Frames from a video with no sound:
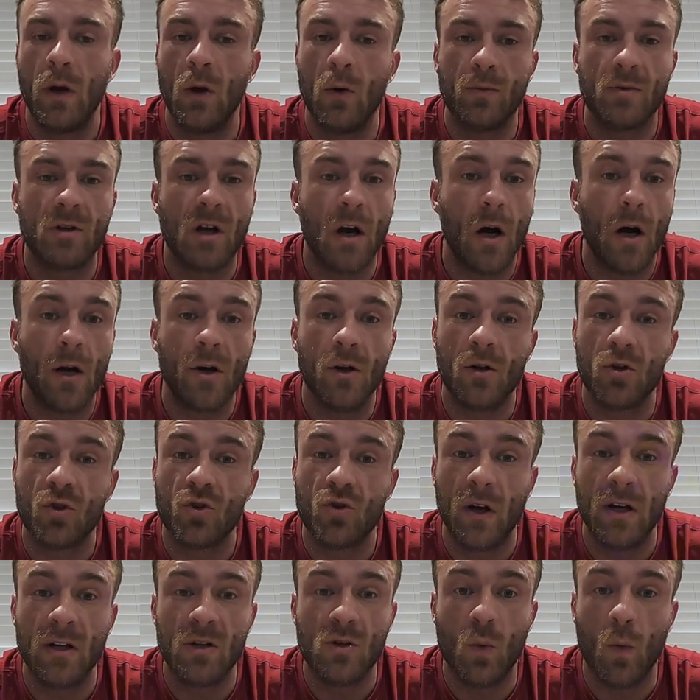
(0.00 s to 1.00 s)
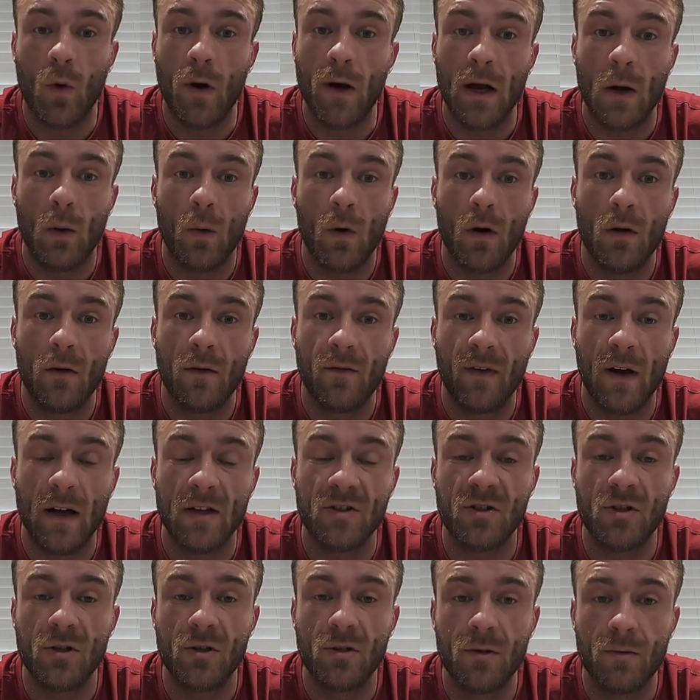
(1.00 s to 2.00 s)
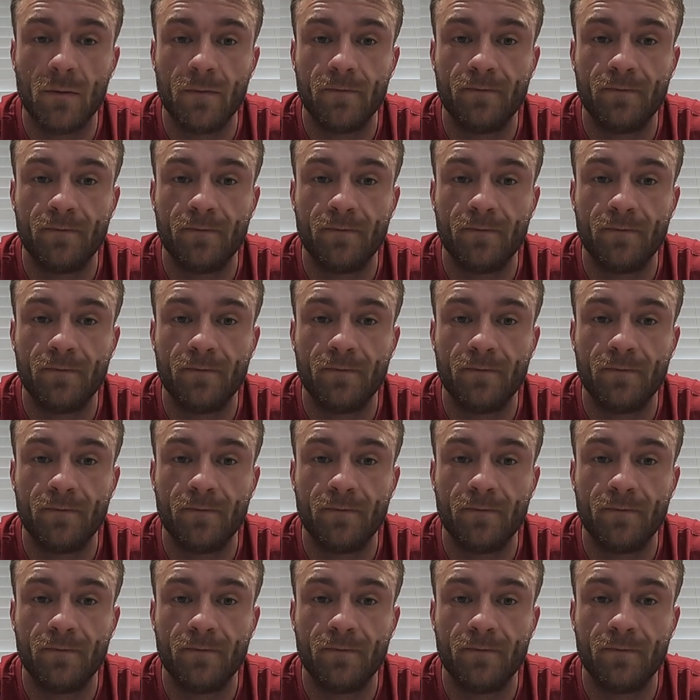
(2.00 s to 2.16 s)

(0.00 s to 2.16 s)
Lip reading: upped cardio straight to 1 hour, fasted.